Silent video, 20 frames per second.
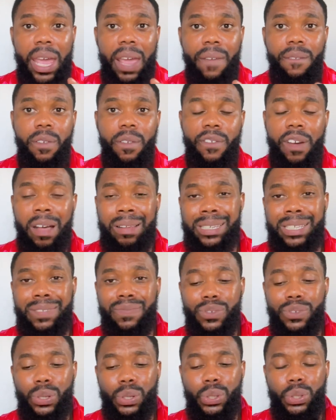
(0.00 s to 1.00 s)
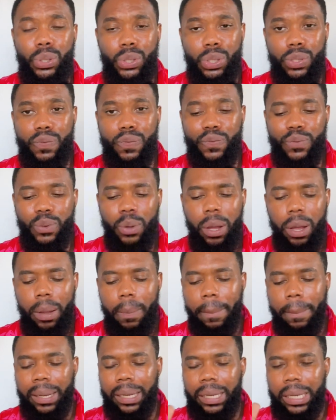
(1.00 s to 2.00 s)
If you found this video useful,
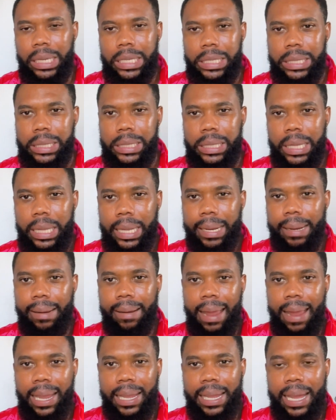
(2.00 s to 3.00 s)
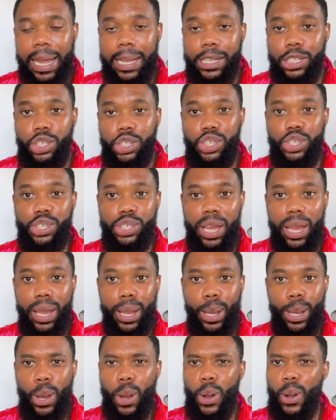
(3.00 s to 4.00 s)
please like and
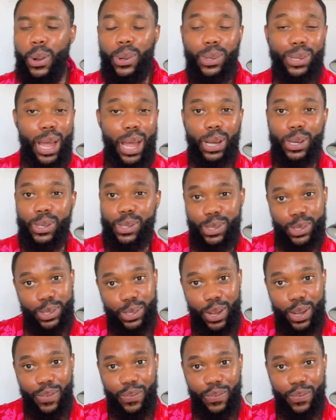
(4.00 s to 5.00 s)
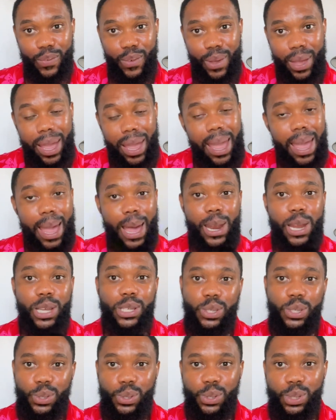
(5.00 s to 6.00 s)
share, all that good stuff. And
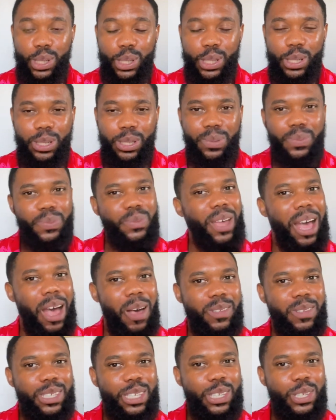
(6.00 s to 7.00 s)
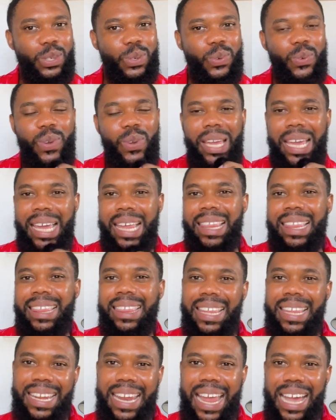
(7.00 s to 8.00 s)
as usual, I'll see you in
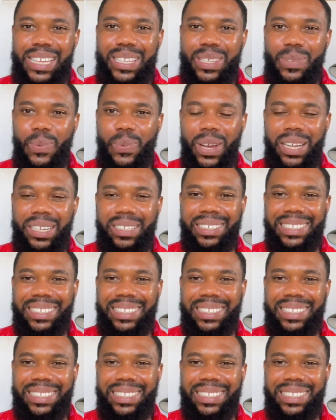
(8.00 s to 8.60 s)
the next one.